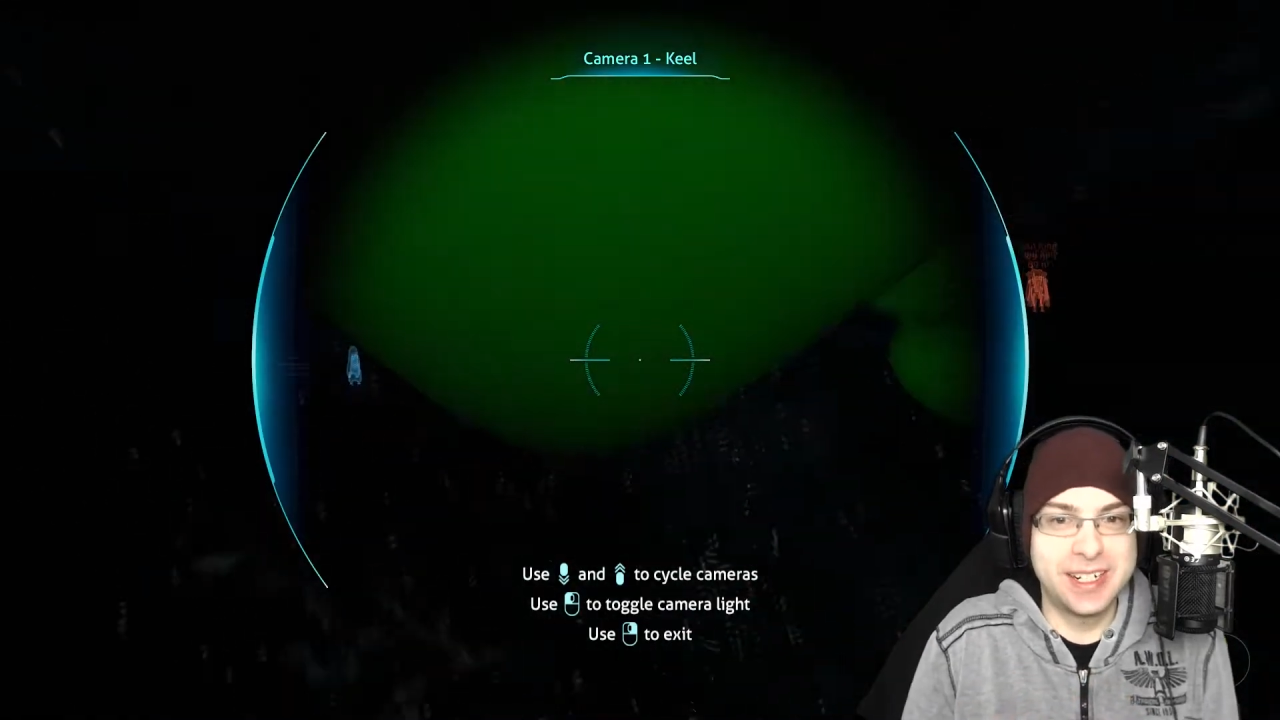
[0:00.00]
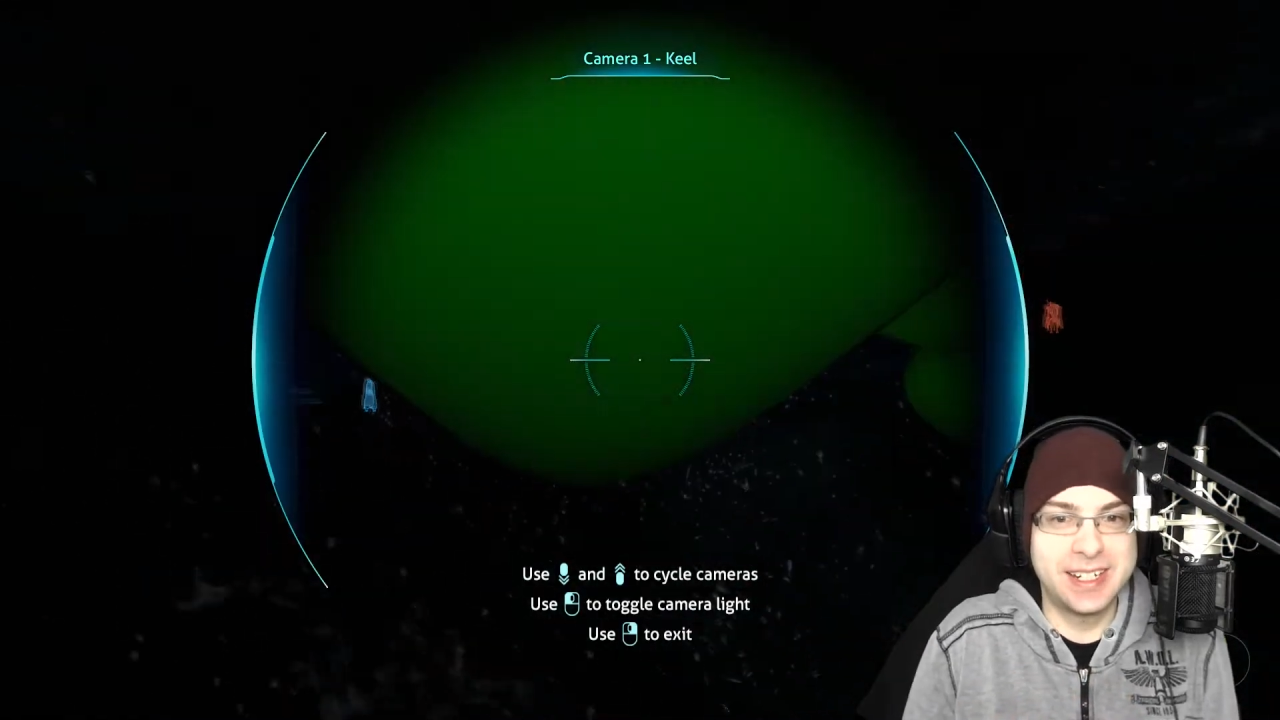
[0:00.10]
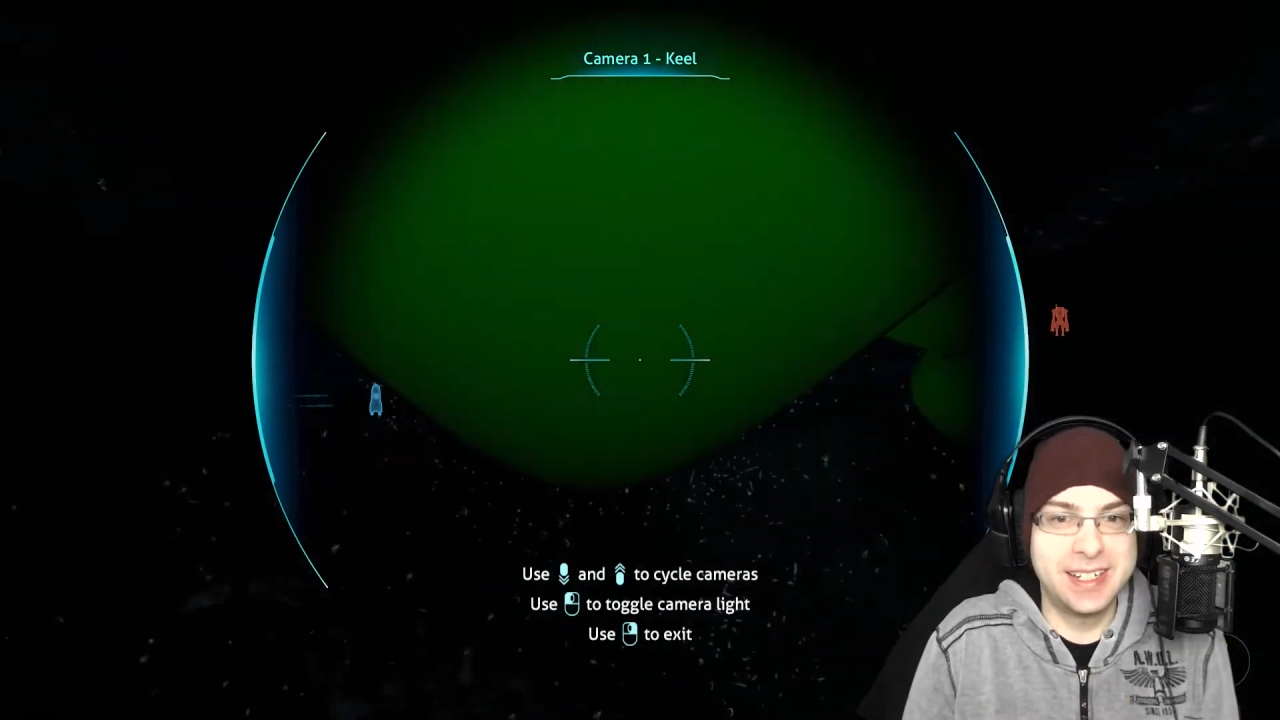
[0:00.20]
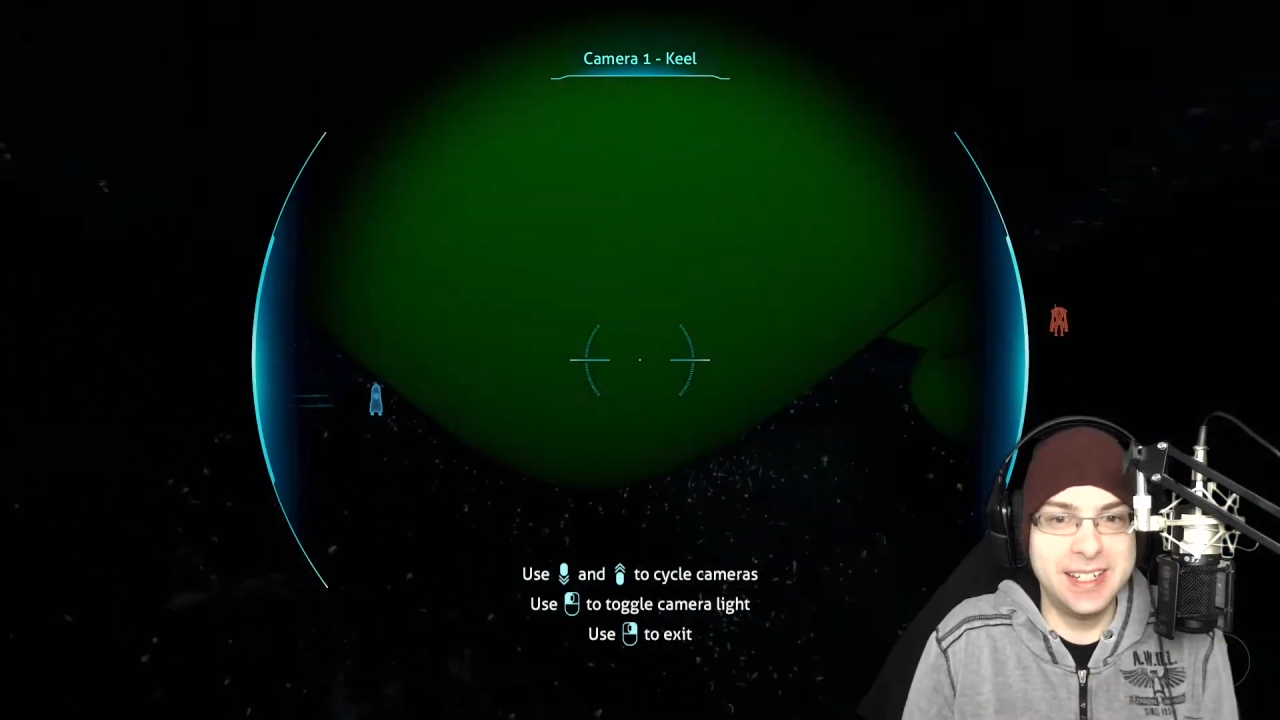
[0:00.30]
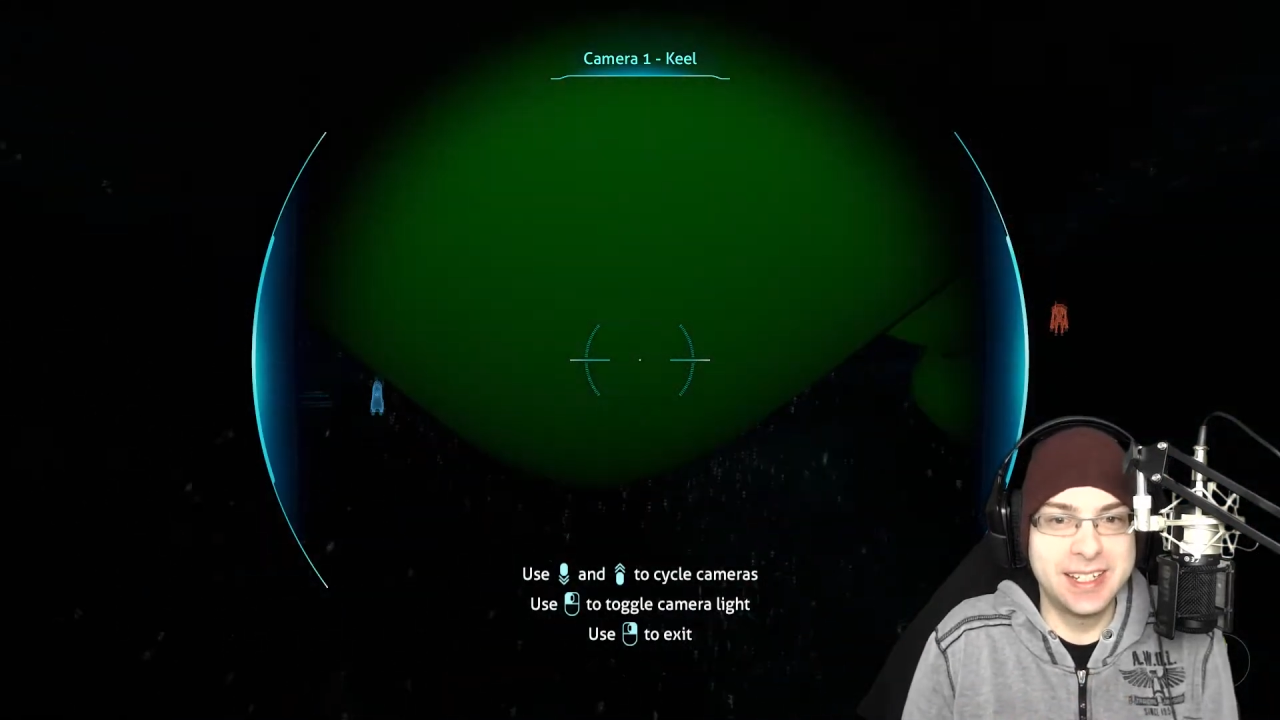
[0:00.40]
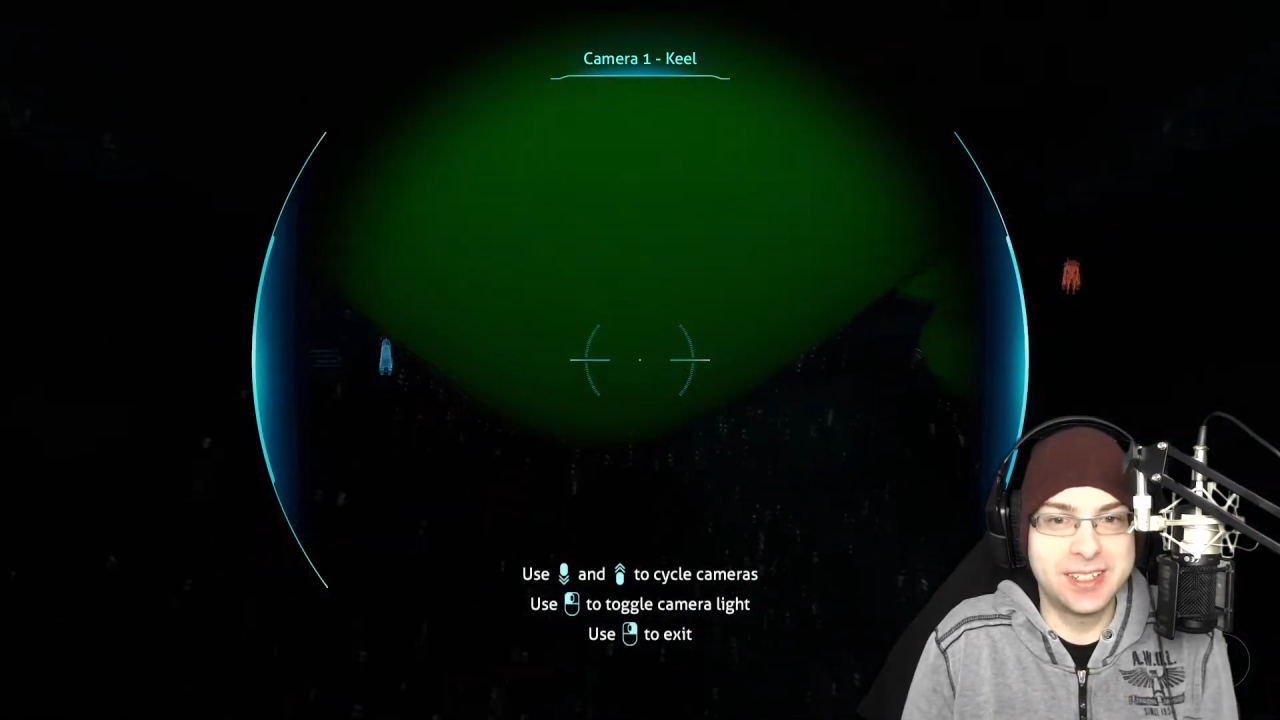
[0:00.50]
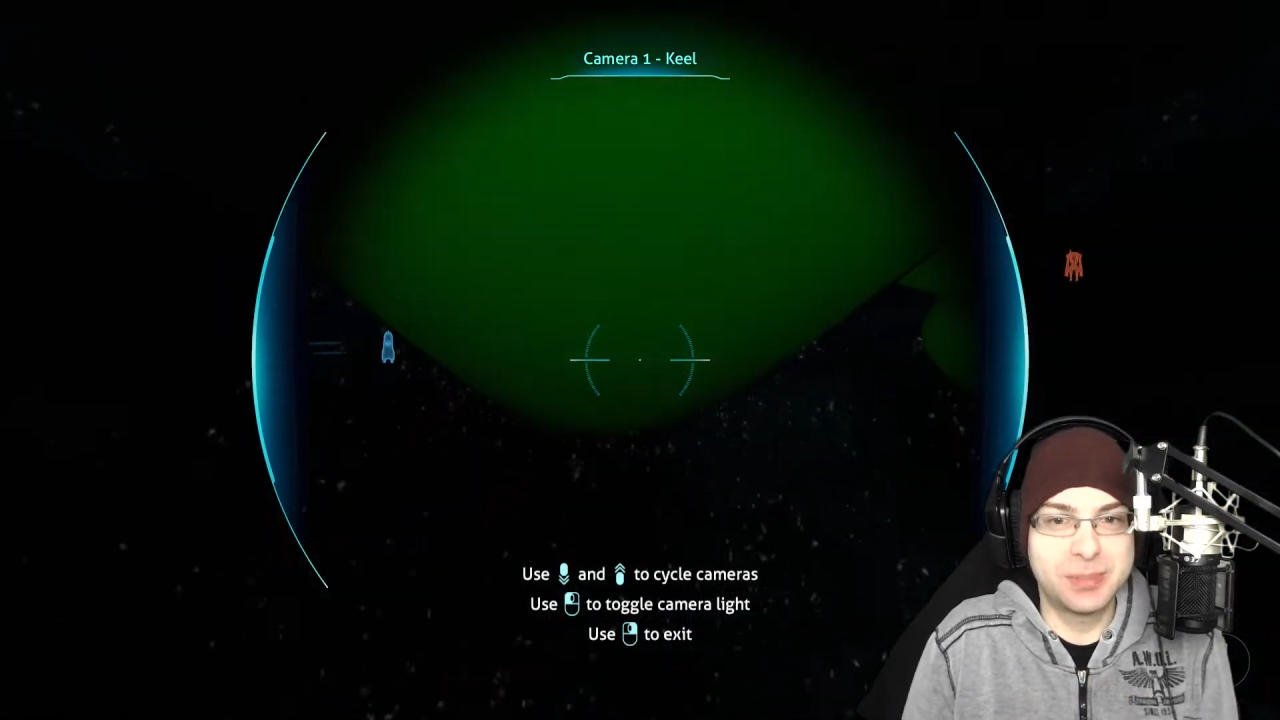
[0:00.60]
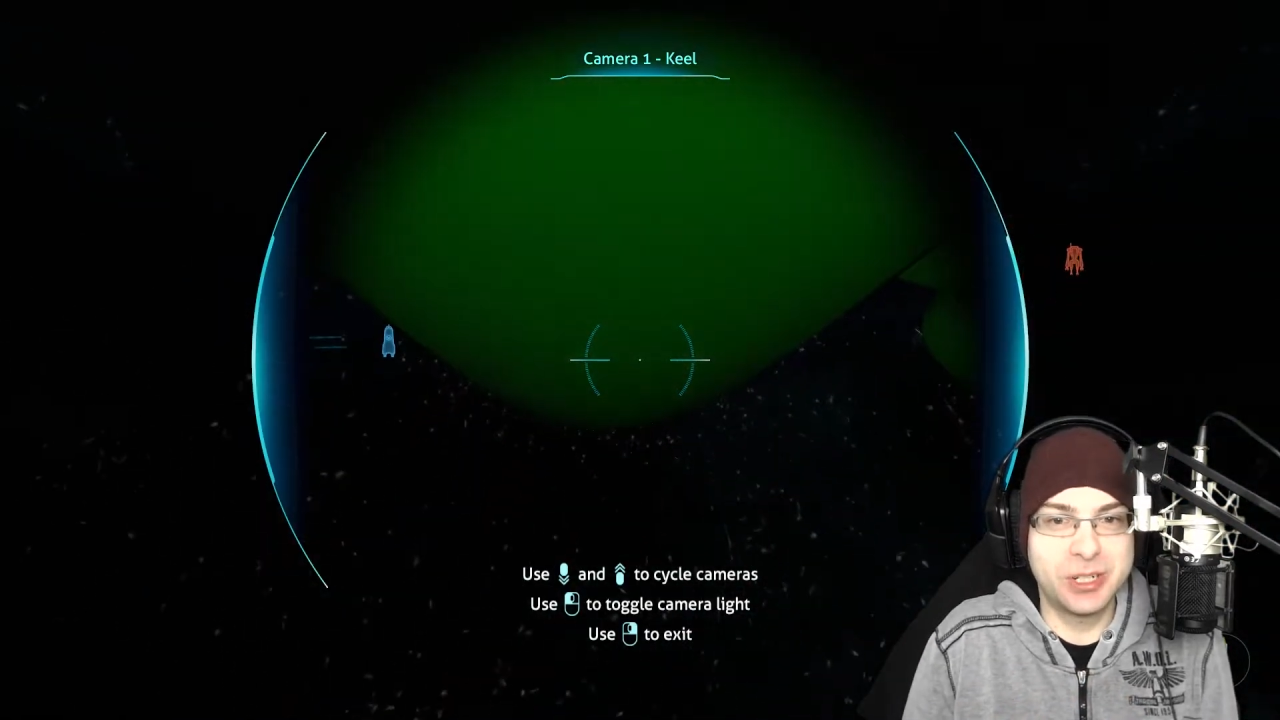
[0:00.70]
ideas,